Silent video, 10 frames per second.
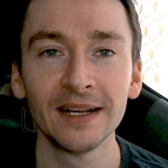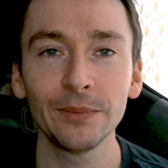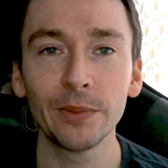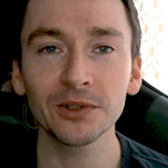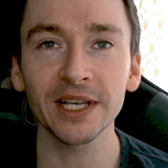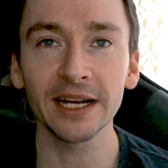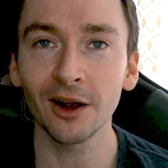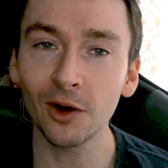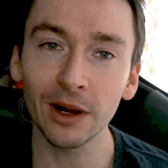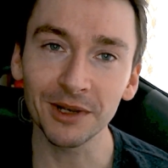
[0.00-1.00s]
people saying,
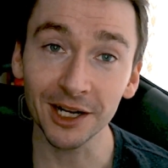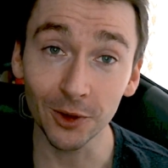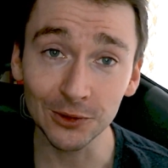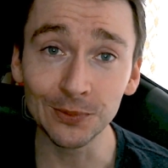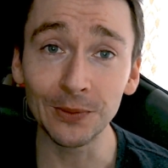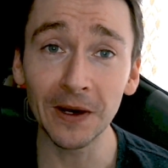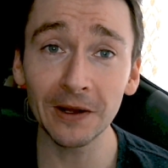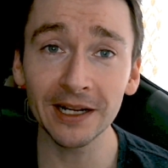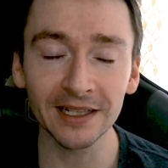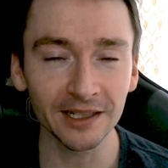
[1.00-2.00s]
oh, I'm gonna go do
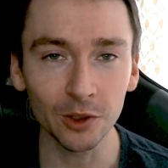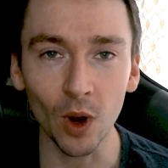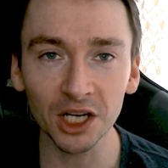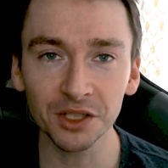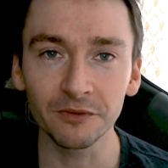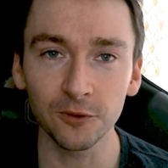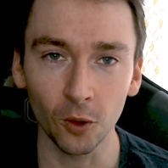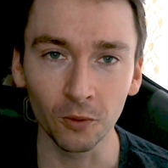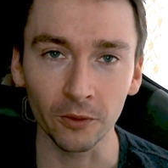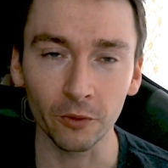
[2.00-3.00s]
mobility, and then you watch them
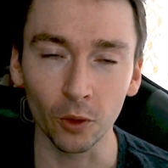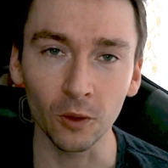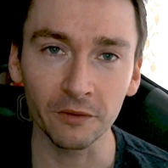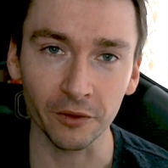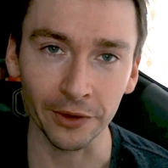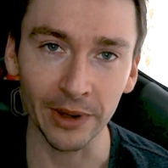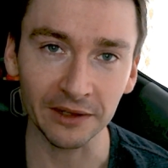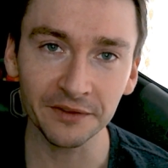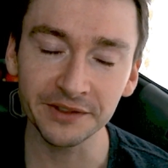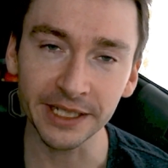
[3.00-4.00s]
foam roll for about
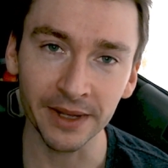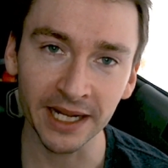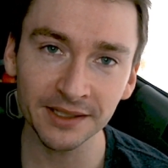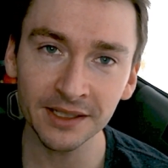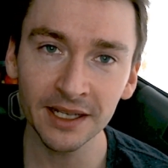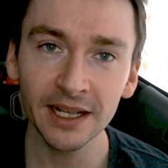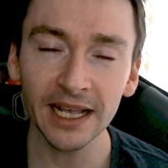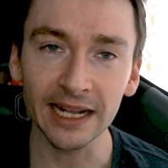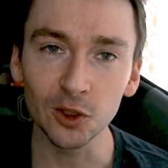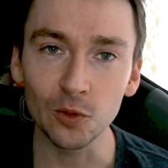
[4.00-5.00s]
15 minutes
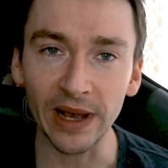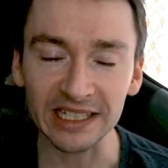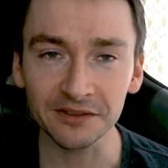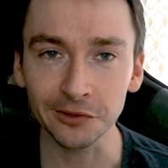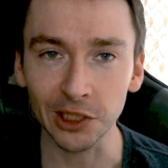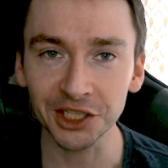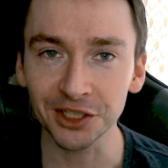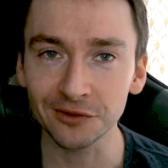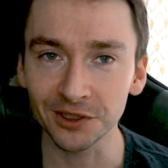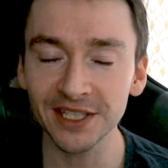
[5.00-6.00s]
and do passive
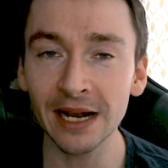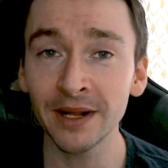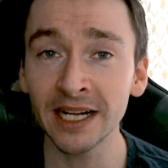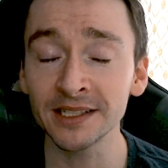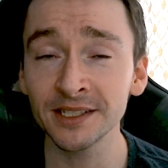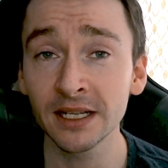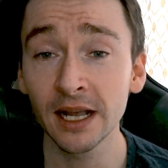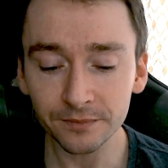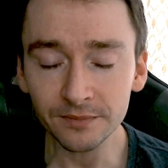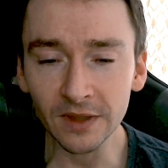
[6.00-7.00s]
stretches for 10 minutes.
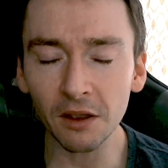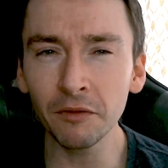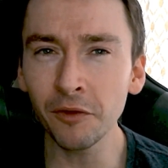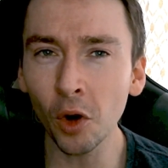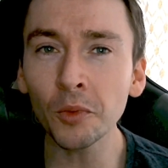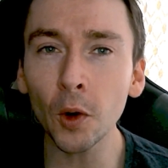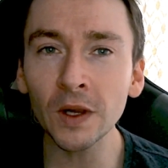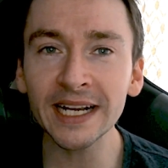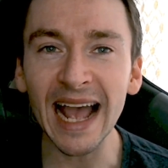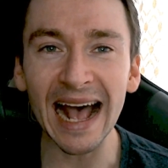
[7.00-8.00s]
Foam
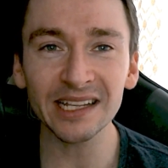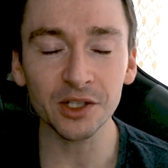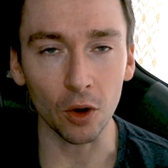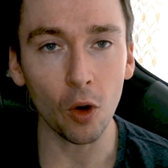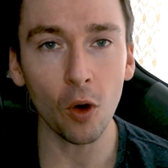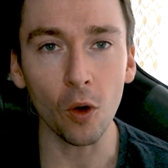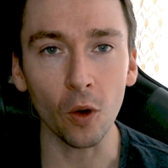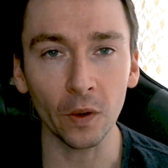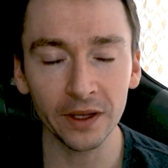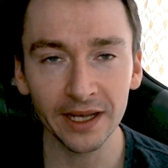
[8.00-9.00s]
rolling as a
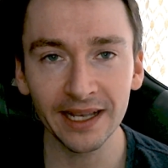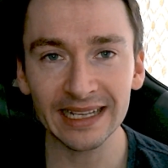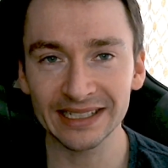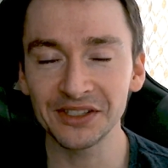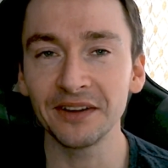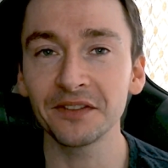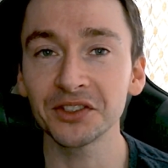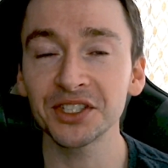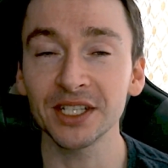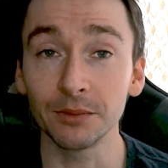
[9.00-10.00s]
whole is a different
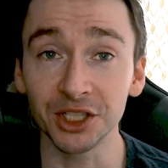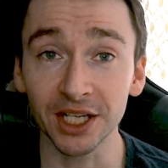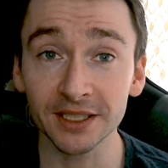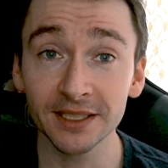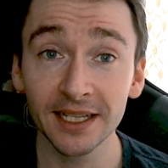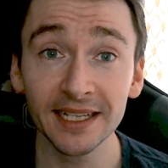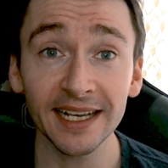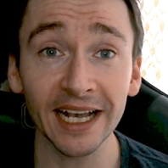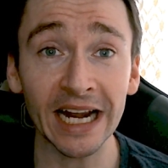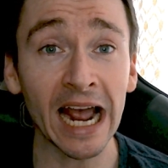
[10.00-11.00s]
subject,
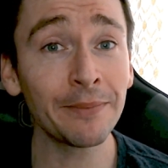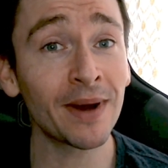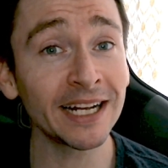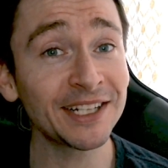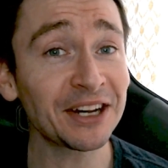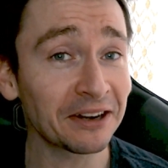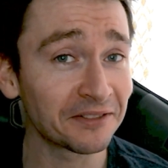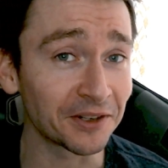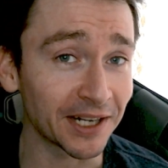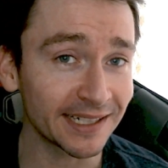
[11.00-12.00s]
and I might
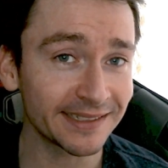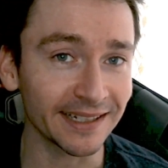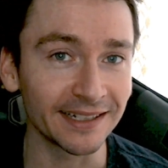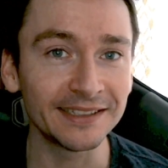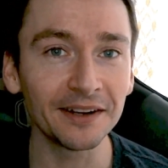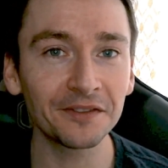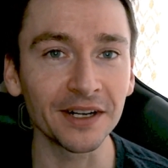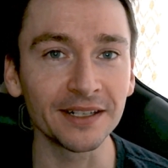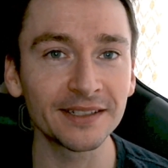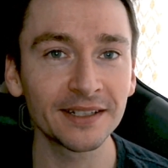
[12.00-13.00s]
cover it in a
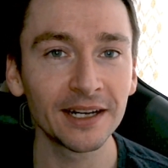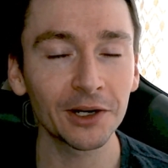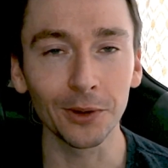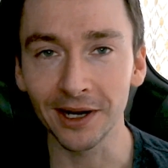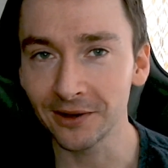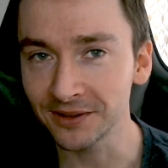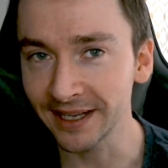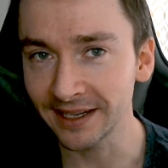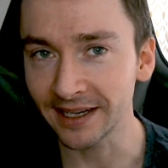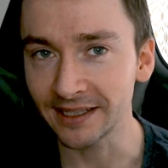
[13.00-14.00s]
different critical
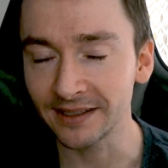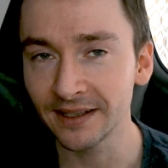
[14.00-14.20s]
thinking.